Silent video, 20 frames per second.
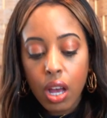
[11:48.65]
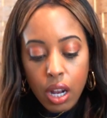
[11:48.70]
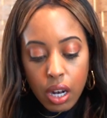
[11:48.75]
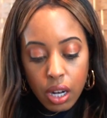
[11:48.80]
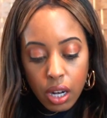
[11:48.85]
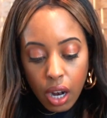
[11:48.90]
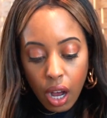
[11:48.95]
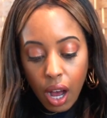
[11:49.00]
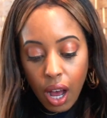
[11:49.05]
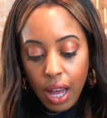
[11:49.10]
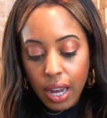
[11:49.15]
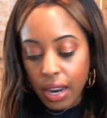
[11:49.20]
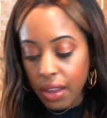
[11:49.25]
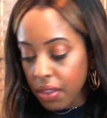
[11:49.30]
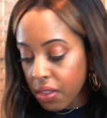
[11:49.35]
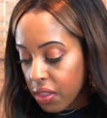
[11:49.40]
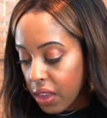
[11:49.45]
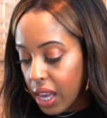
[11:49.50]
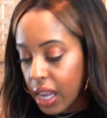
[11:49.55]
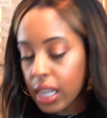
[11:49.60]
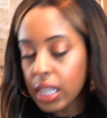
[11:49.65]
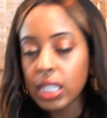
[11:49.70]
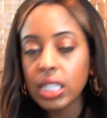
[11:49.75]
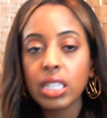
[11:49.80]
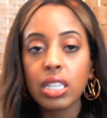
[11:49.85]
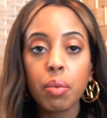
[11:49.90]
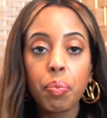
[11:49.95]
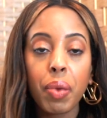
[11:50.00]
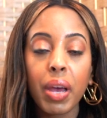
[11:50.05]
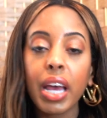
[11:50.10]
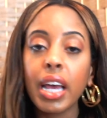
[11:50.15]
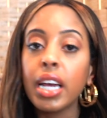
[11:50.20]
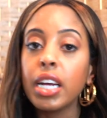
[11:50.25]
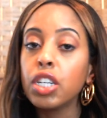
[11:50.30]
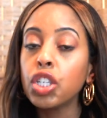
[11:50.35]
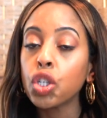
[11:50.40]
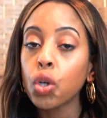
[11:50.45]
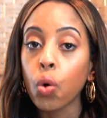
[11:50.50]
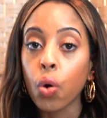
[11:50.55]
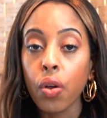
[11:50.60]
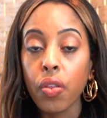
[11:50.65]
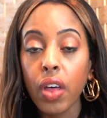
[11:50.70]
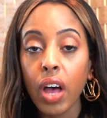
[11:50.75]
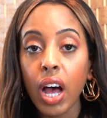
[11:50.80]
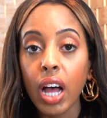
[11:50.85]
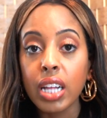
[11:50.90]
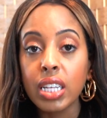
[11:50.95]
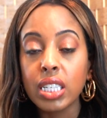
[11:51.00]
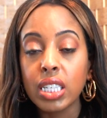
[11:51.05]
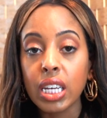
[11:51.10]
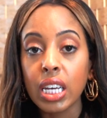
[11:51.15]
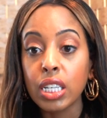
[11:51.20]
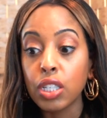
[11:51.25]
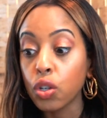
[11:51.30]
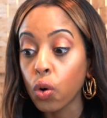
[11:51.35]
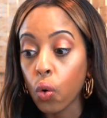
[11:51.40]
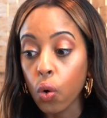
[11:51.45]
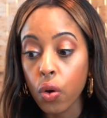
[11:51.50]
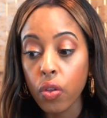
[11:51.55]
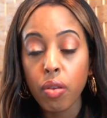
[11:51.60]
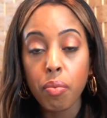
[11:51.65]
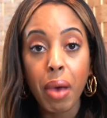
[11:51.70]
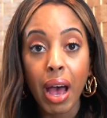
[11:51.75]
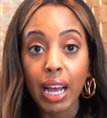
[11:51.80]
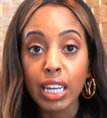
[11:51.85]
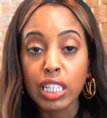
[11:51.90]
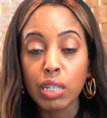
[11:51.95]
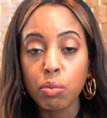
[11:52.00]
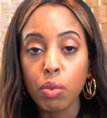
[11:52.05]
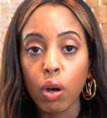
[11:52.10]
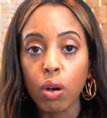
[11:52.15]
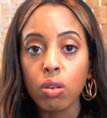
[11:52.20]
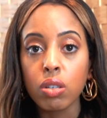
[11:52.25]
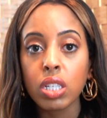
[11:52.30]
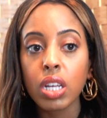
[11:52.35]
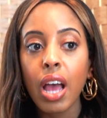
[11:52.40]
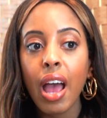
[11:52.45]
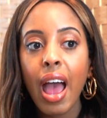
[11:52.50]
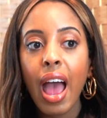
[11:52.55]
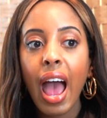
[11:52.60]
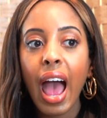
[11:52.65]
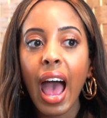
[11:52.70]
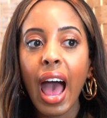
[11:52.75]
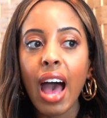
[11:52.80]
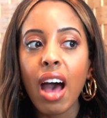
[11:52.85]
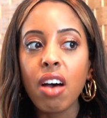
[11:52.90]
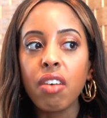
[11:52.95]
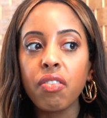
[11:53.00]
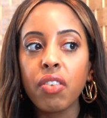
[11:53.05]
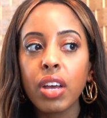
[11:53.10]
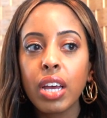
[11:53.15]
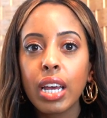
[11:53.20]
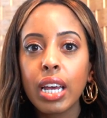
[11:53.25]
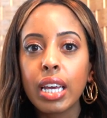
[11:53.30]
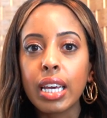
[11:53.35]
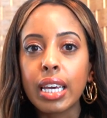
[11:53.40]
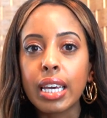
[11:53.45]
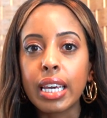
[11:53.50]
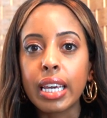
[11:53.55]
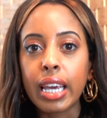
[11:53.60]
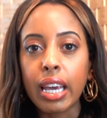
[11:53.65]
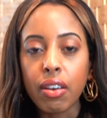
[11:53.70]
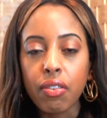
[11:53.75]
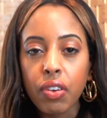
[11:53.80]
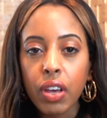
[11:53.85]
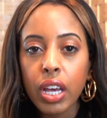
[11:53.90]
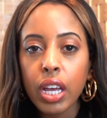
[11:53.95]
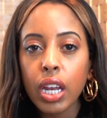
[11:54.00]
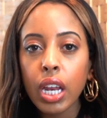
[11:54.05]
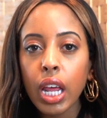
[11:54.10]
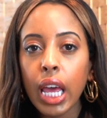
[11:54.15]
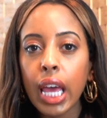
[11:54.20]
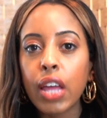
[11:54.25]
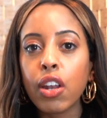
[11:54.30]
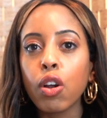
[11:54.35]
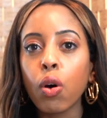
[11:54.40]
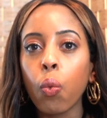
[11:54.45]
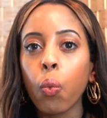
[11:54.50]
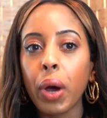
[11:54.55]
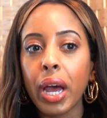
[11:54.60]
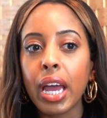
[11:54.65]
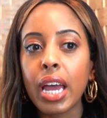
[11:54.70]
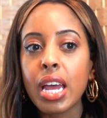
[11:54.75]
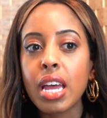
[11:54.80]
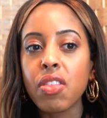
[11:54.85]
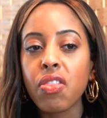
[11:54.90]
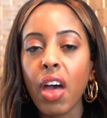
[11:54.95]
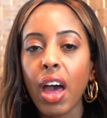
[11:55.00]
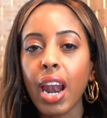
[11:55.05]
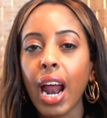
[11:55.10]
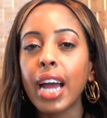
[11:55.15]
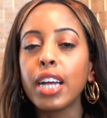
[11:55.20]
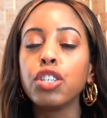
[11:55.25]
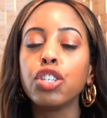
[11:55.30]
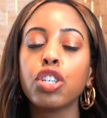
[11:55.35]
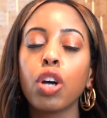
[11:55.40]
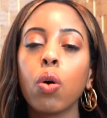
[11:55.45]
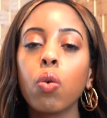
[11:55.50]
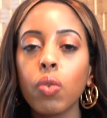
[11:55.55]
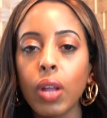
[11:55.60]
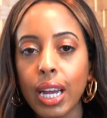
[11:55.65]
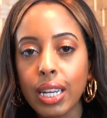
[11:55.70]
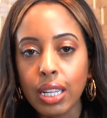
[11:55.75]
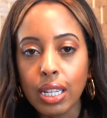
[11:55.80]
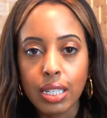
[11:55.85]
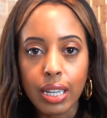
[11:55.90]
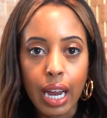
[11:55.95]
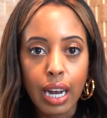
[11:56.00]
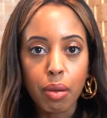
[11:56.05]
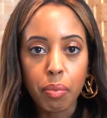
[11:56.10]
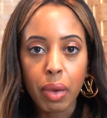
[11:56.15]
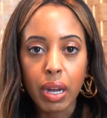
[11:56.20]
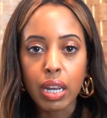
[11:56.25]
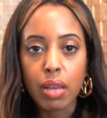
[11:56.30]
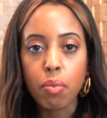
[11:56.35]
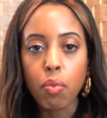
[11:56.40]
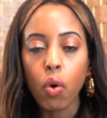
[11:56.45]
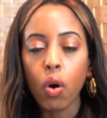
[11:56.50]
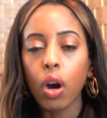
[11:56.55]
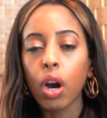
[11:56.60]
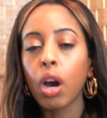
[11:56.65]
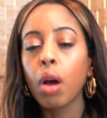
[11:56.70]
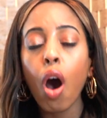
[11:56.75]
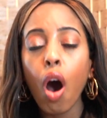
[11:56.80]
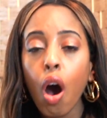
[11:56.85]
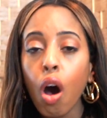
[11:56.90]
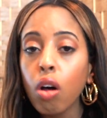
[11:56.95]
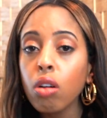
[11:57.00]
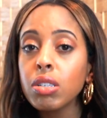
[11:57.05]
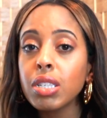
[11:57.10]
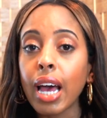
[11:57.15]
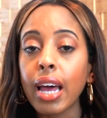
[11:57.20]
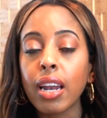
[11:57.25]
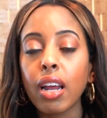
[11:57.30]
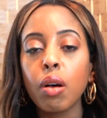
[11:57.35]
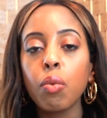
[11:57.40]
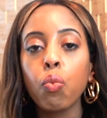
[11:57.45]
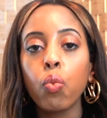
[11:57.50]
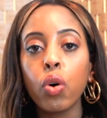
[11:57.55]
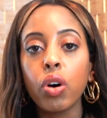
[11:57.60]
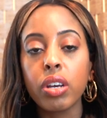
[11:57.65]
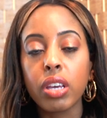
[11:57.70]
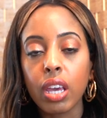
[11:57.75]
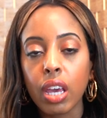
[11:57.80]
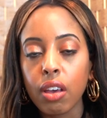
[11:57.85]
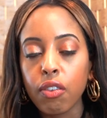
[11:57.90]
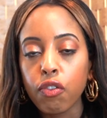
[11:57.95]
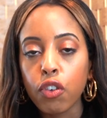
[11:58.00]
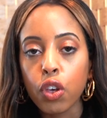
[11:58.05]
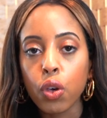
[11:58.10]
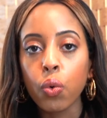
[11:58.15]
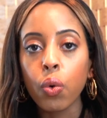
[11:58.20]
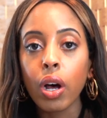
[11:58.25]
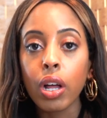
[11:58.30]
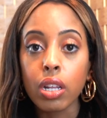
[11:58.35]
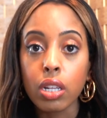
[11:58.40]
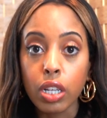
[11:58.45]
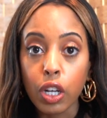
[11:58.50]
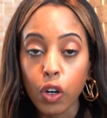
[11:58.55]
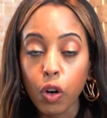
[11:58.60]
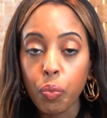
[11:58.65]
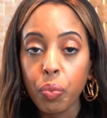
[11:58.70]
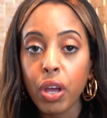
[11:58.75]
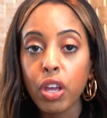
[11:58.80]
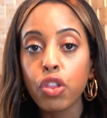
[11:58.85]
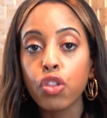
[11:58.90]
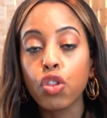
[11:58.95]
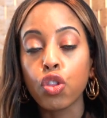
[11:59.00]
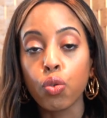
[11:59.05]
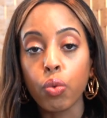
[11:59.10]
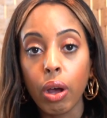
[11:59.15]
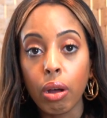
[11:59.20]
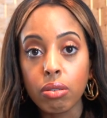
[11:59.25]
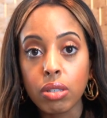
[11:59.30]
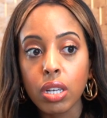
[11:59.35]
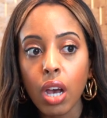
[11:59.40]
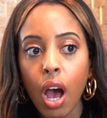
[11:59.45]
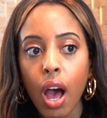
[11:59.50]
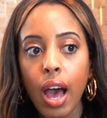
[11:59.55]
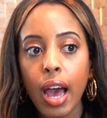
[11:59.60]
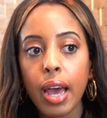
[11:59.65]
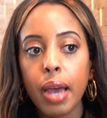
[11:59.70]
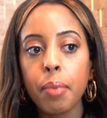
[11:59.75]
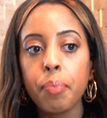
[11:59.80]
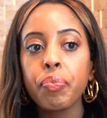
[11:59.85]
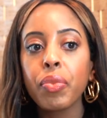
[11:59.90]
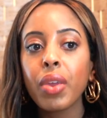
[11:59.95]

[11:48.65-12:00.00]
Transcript: Not this, the Paige or the Hudsons or the MASSIMOs have given in a way that I don't like the denim anymore. All denim will give you a little bit throughout time.